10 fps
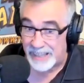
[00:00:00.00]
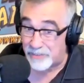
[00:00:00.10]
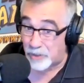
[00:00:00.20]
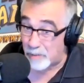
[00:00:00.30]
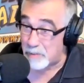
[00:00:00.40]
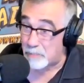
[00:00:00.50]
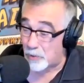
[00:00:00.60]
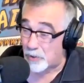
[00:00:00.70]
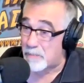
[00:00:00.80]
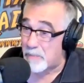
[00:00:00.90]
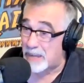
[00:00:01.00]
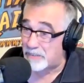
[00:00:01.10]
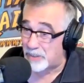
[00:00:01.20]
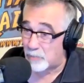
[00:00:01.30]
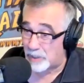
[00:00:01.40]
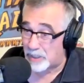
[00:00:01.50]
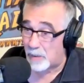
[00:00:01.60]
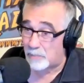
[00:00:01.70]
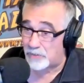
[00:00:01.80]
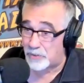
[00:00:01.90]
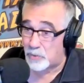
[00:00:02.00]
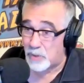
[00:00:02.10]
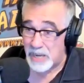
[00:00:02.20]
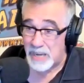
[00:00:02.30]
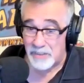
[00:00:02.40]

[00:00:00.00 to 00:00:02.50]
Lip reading: is going to be pretty amazing when it comes to